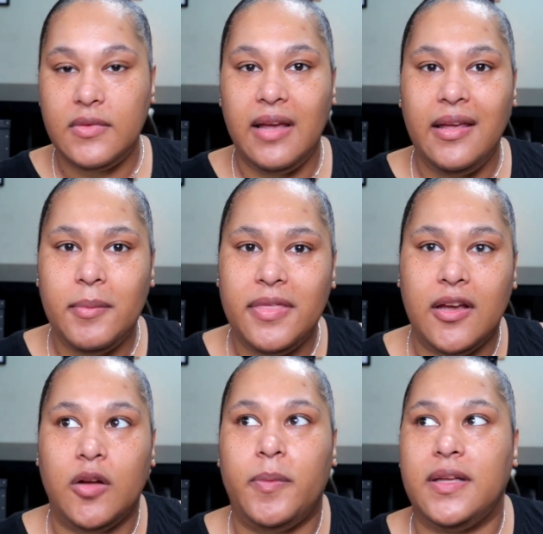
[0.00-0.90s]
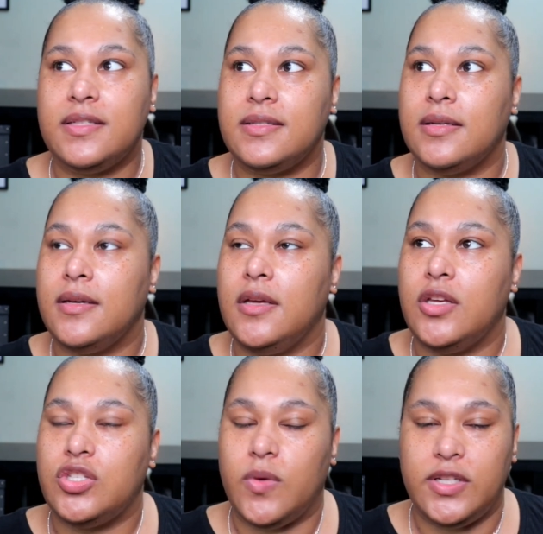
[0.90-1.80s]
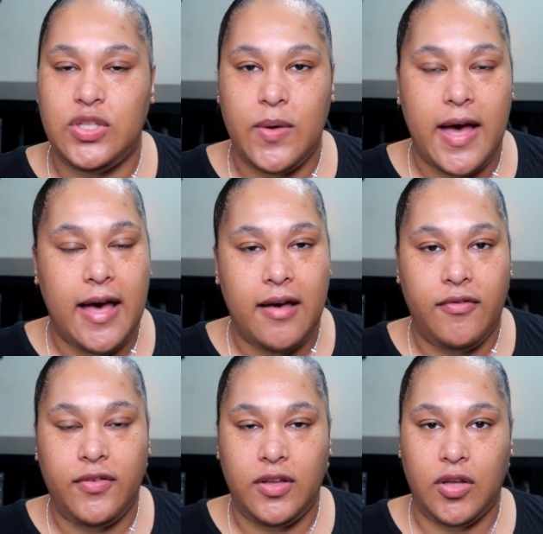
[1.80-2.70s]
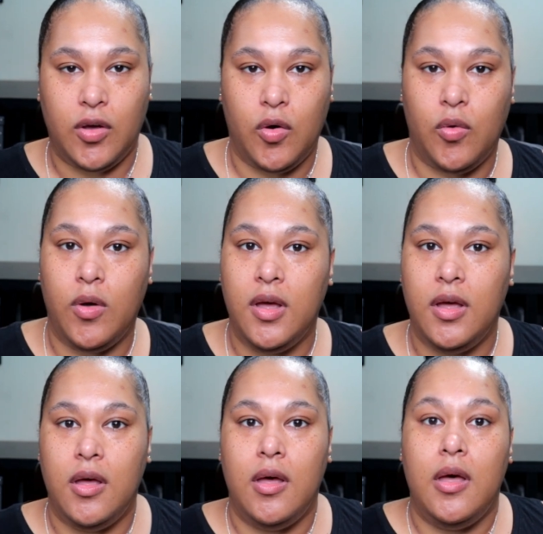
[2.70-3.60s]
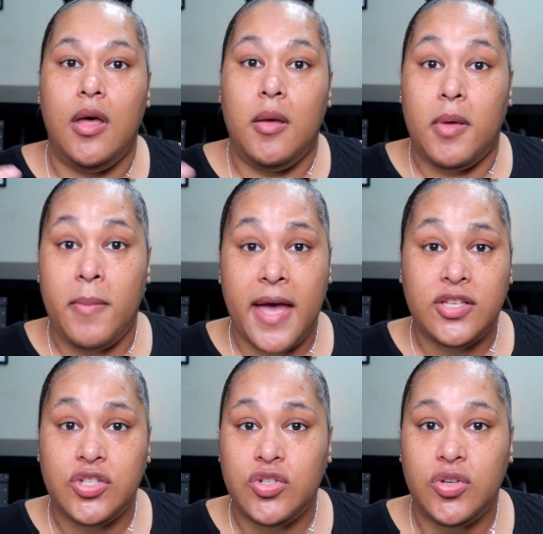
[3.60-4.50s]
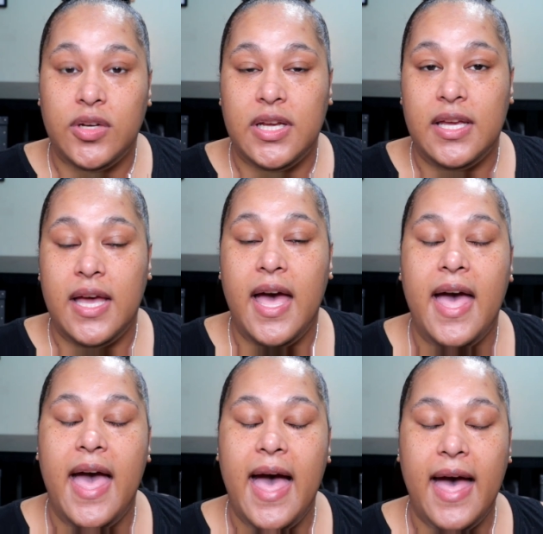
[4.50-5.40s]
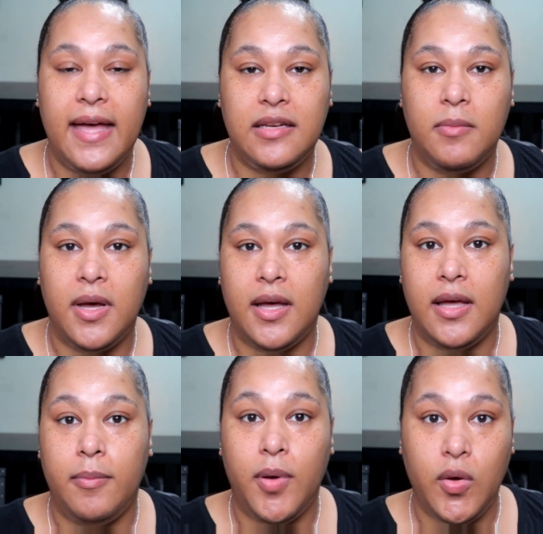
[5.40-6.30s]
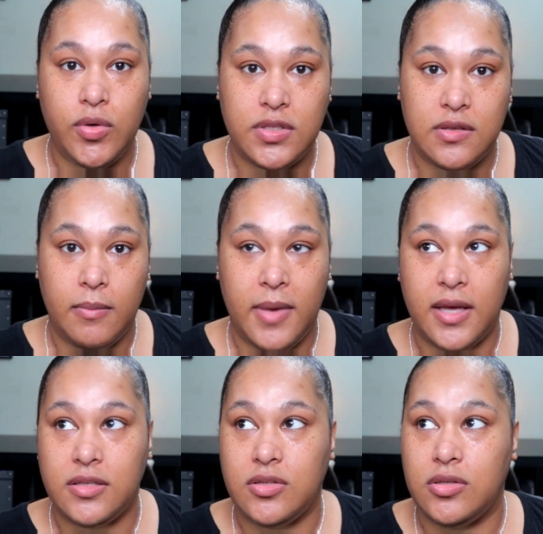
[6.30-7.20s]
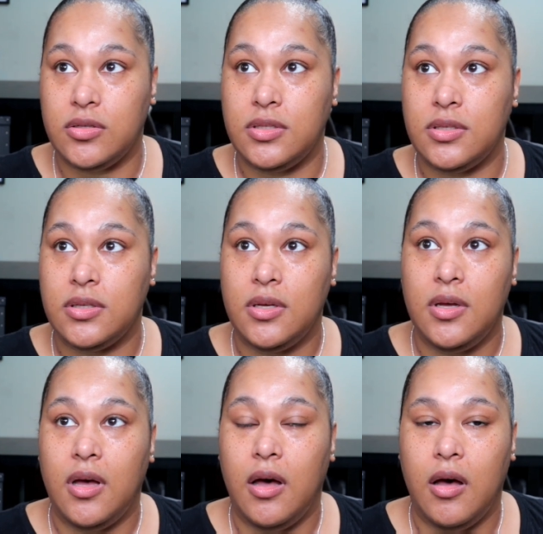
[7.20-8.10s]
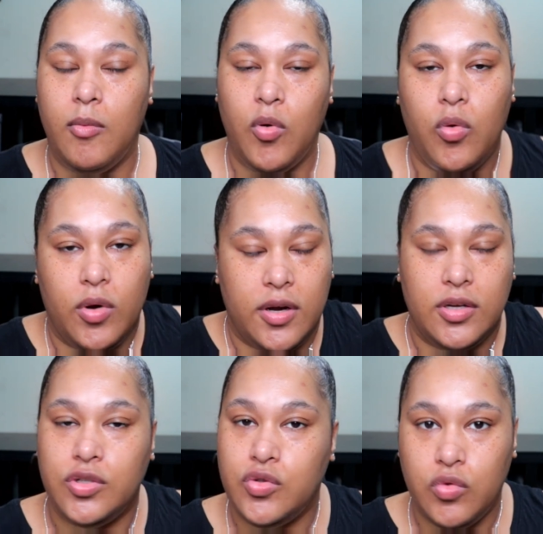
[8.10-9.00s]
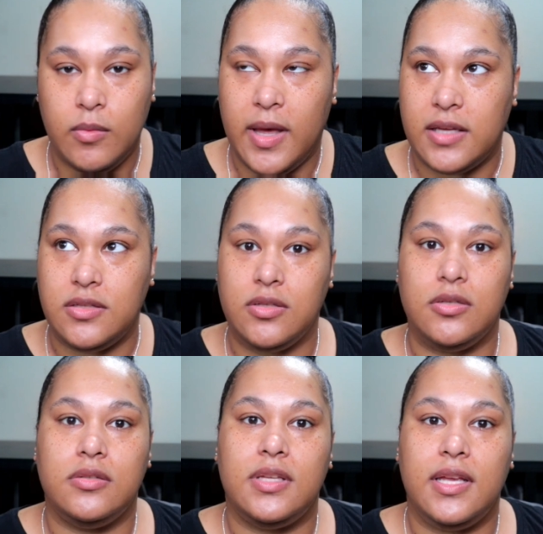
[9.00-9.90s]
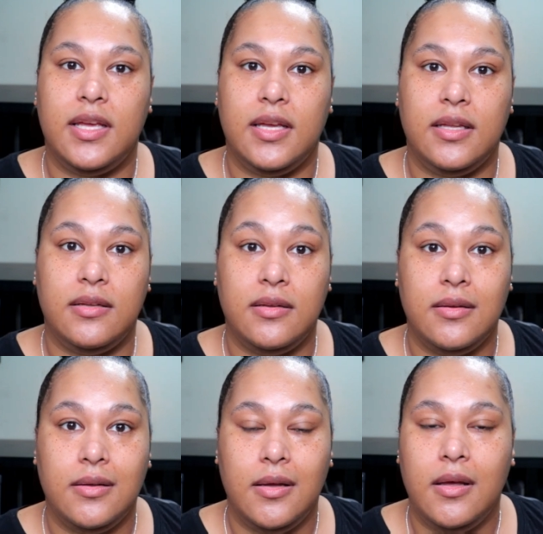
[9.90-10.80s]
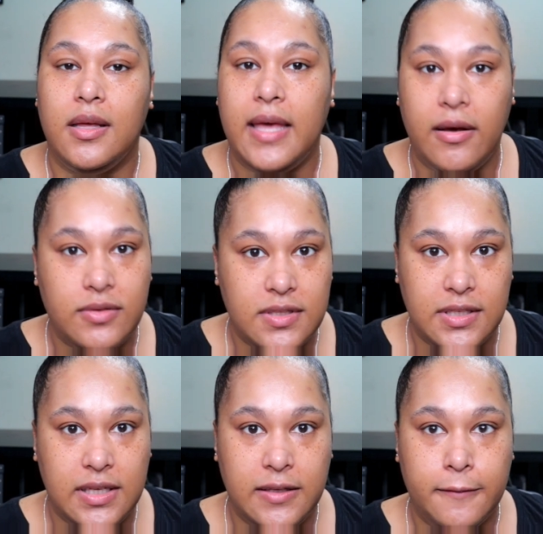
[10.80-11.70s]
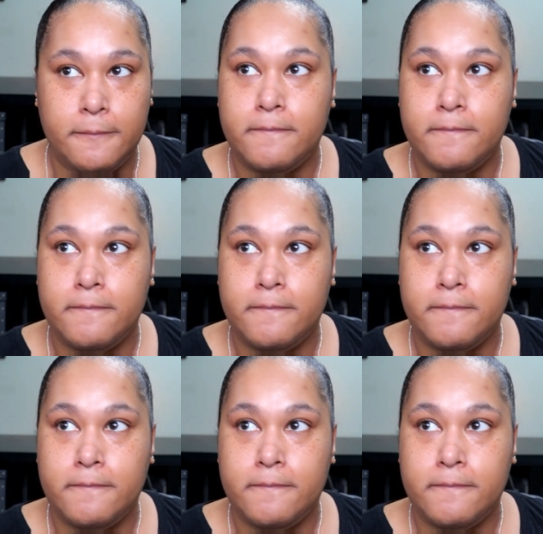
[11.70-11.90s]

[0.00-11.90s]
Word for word: I am a therapist, so I do have, you know, my master's degree and my post-master's or dual master's in counseling,